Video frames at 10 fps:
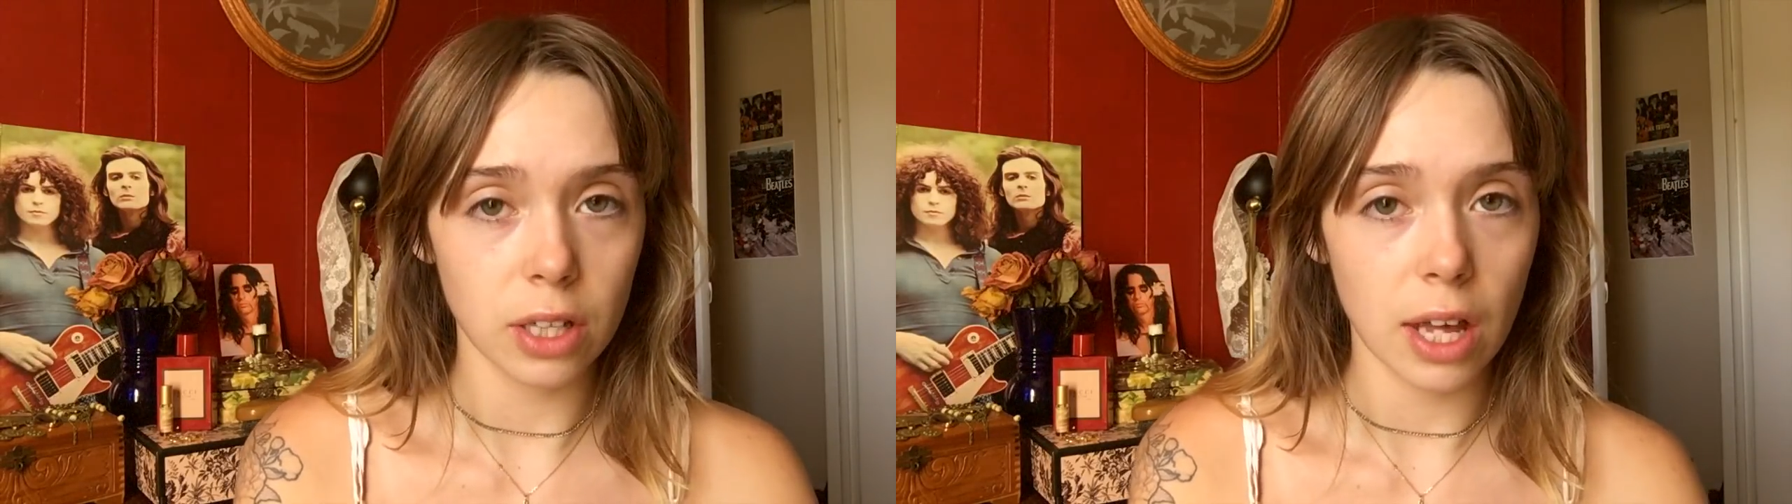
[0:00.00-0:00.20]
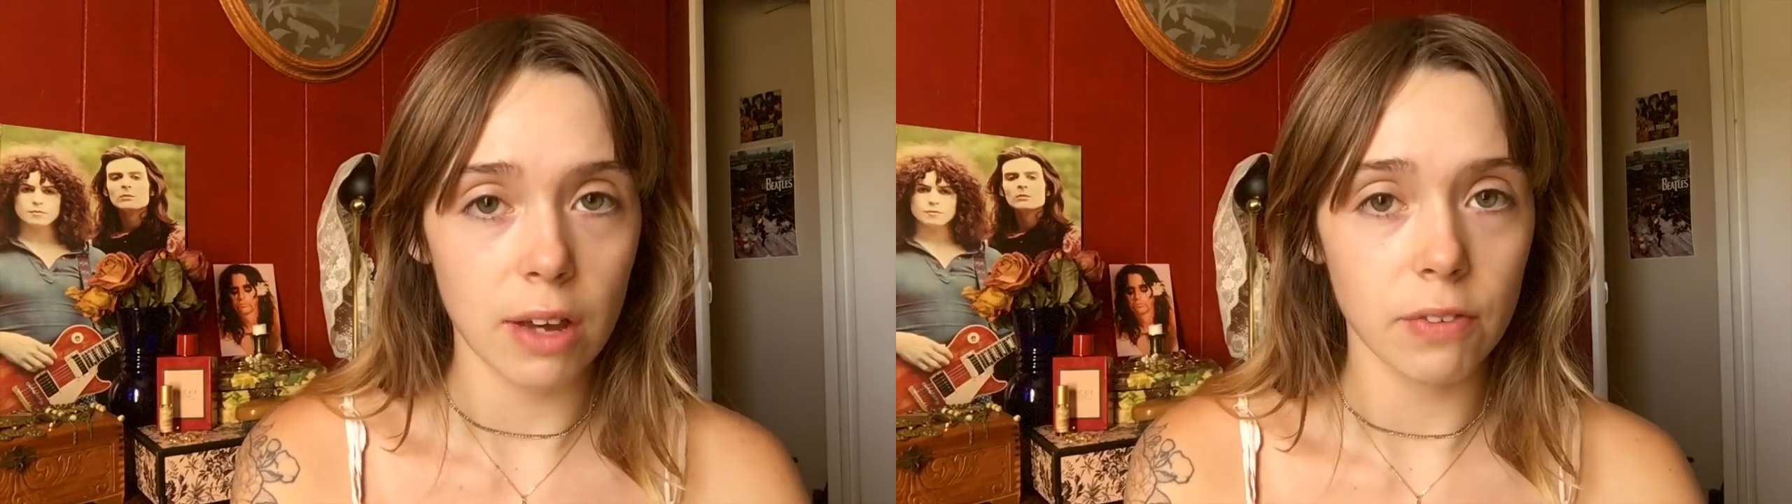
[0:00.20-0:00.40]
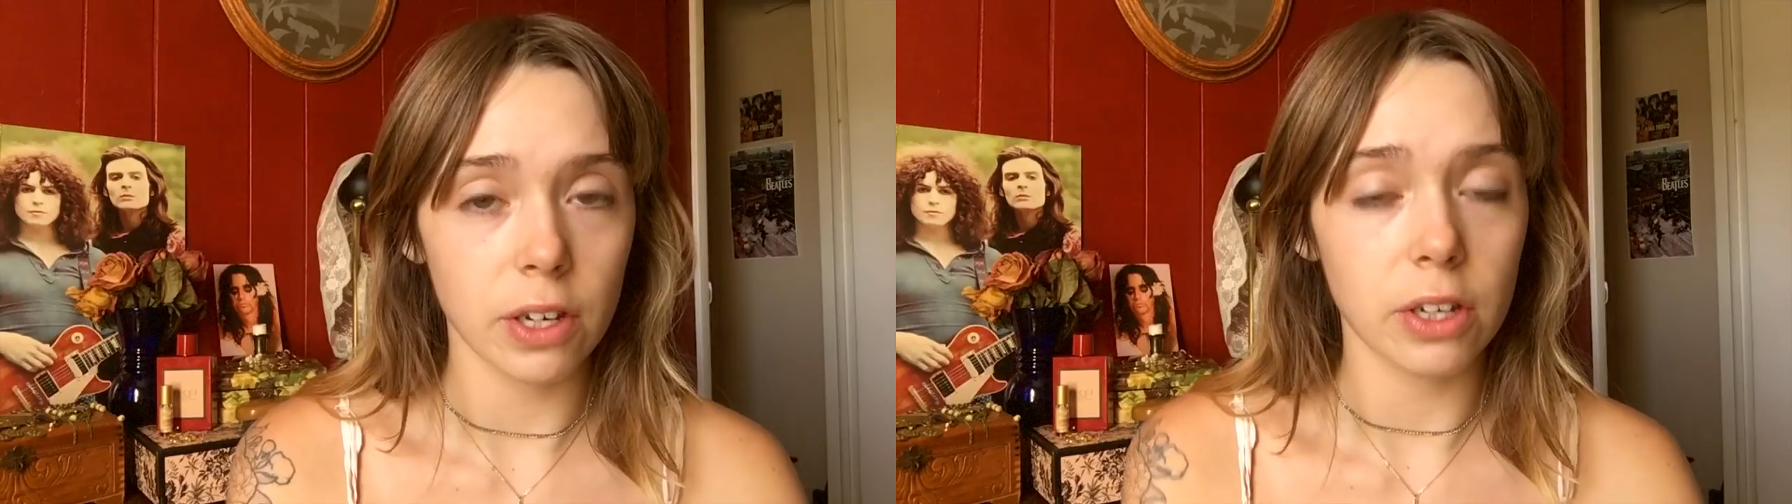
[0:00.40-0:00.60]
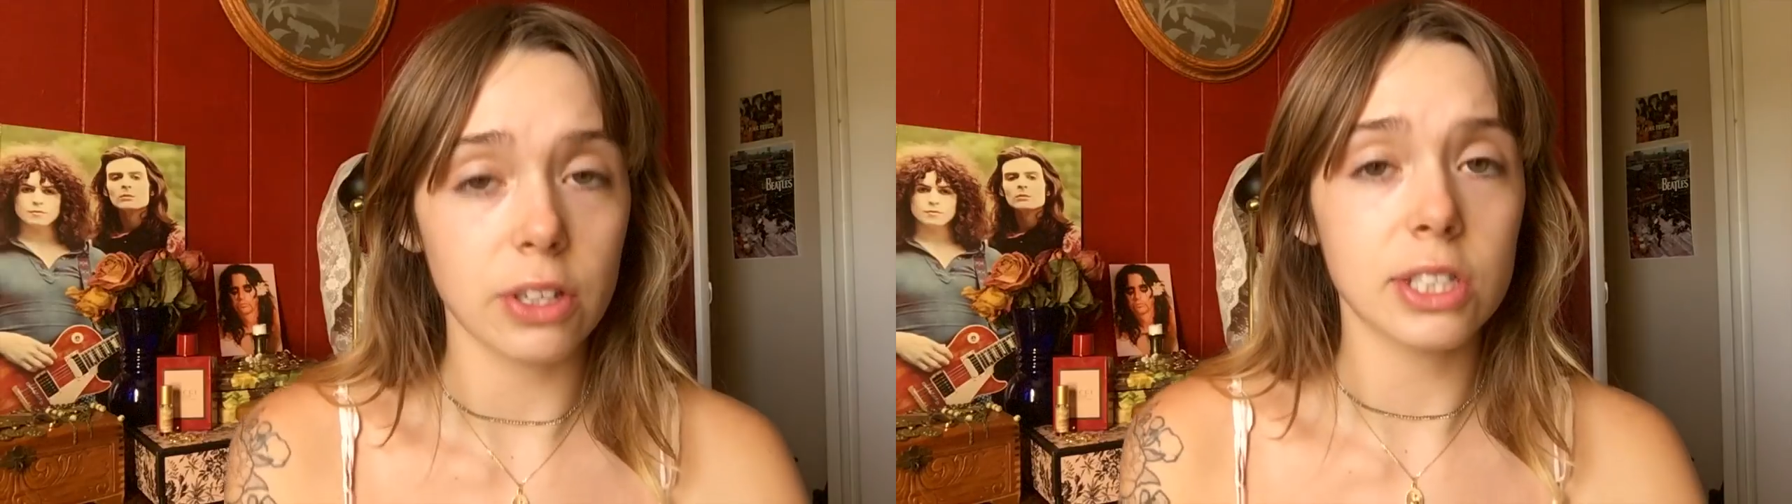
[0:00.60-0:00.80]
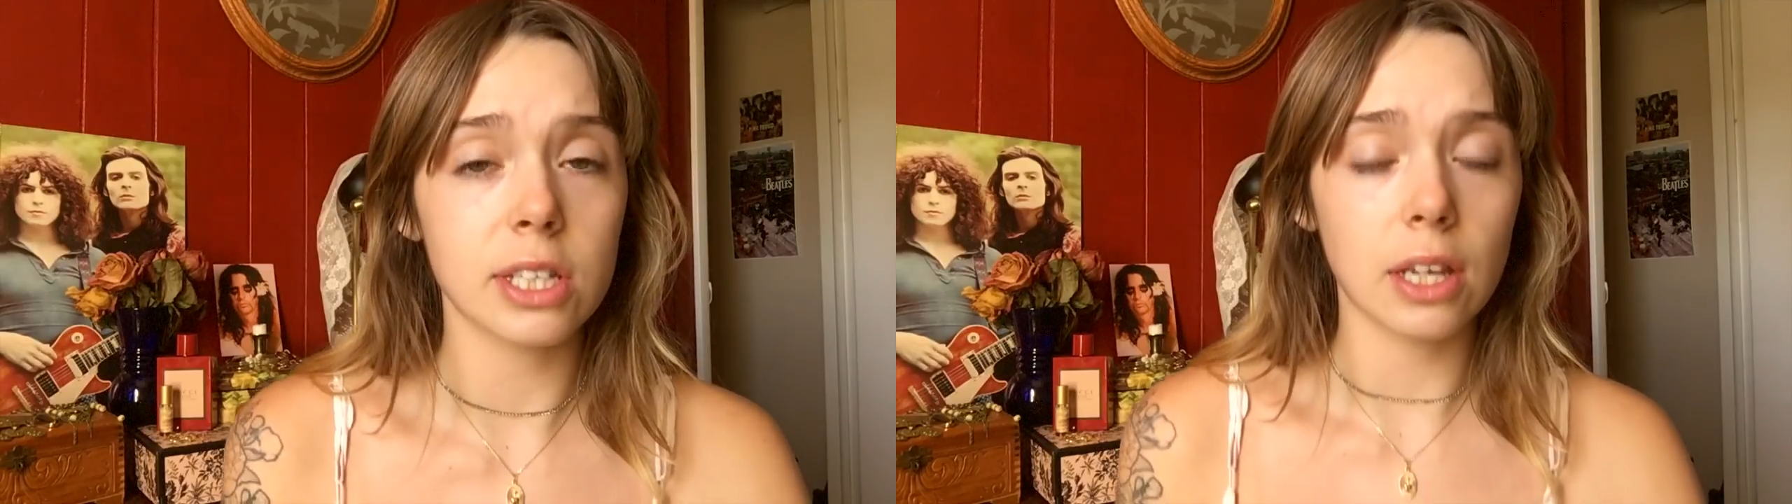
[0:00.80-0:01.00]
life and in
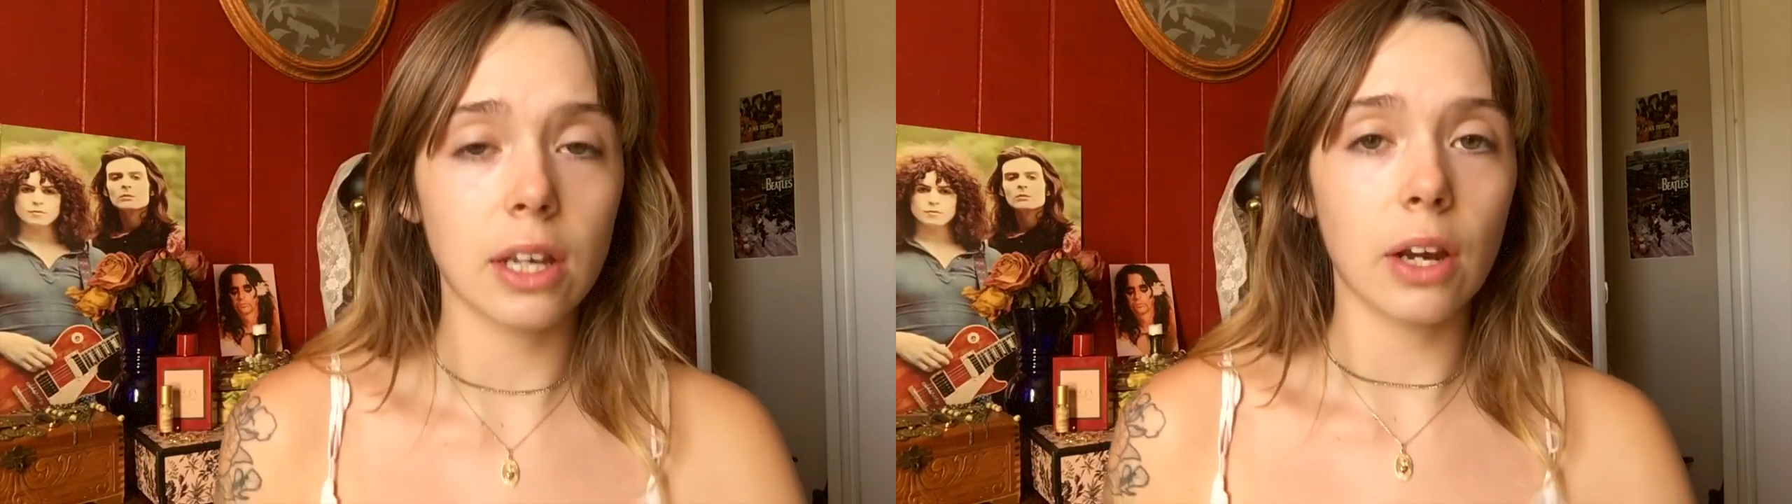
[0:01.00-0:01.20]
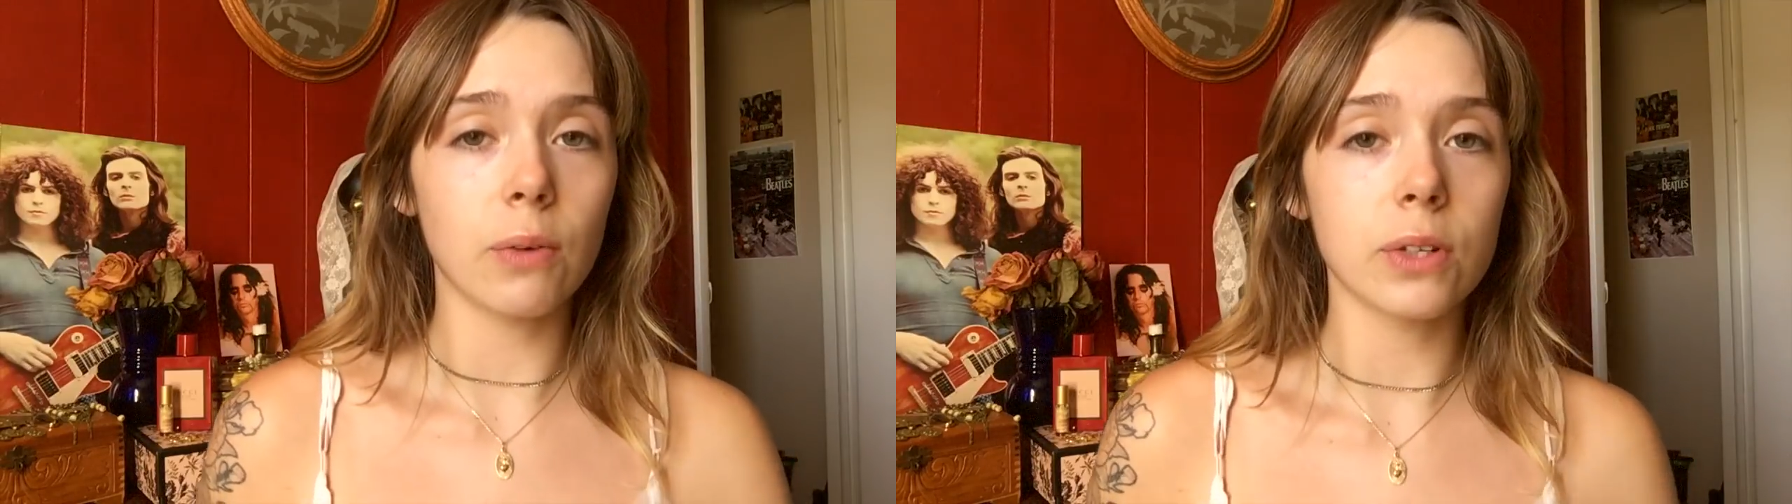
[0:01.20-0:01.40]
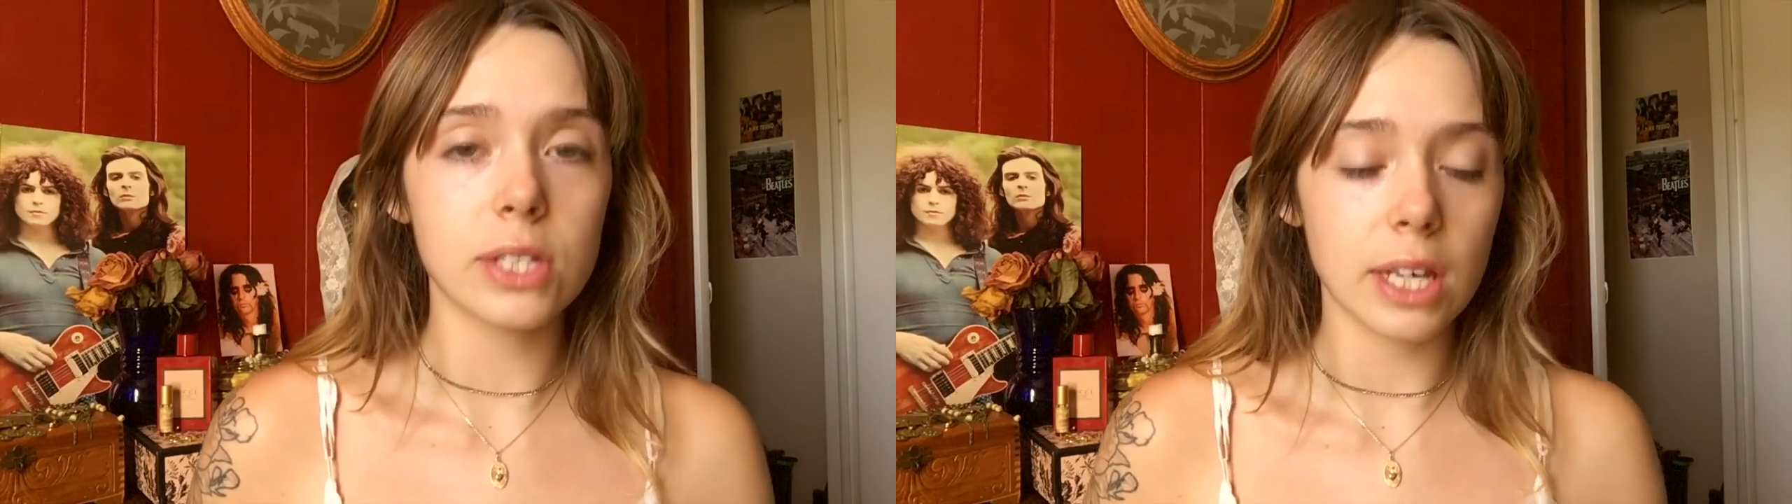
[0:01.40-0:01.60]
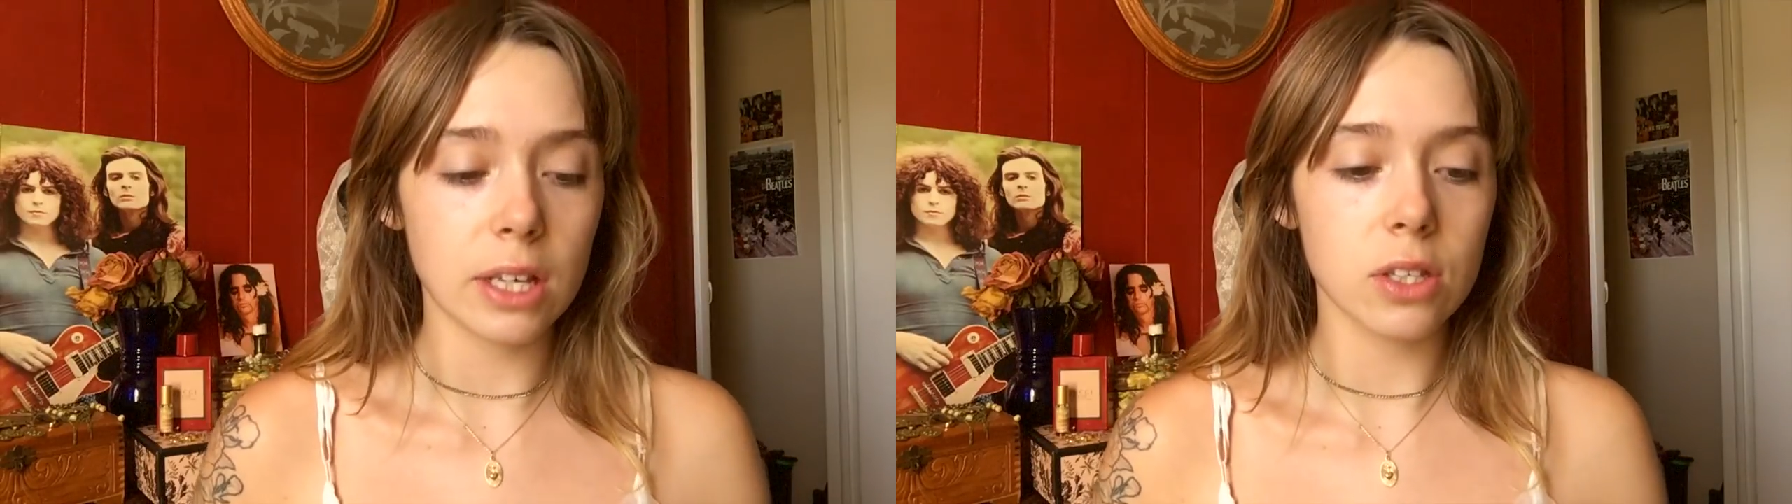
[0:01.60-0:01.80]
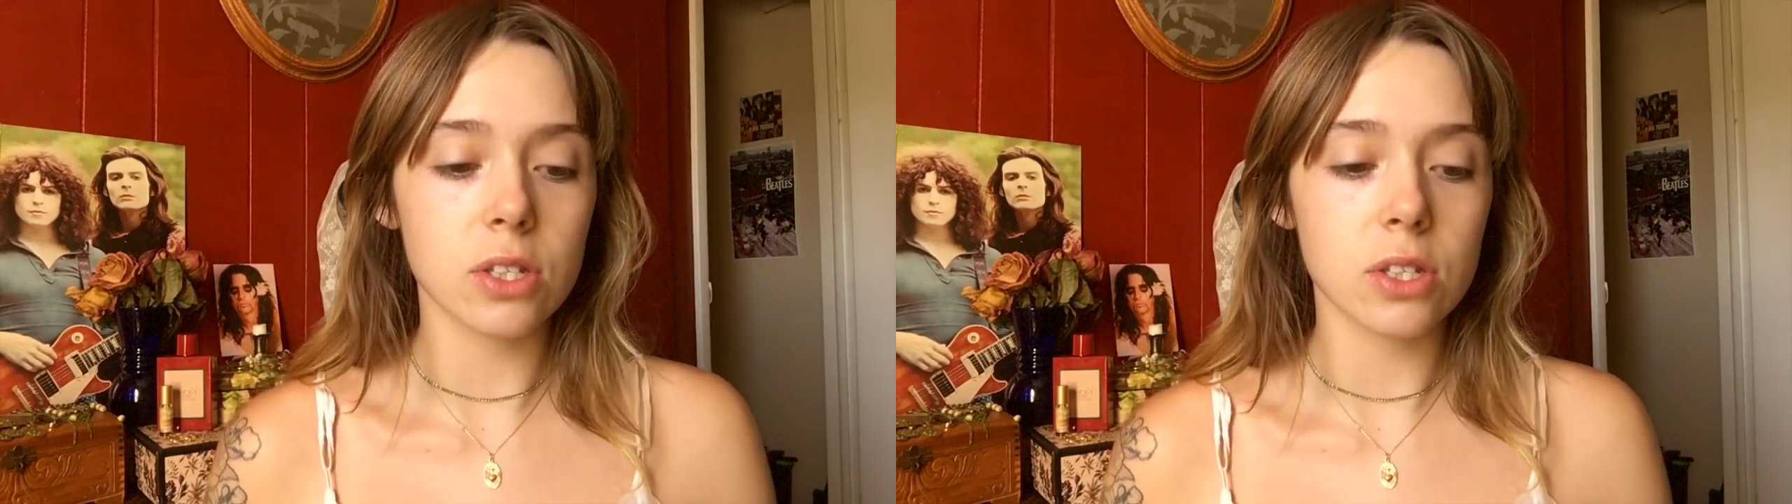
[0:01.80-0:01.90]
your skincare routine.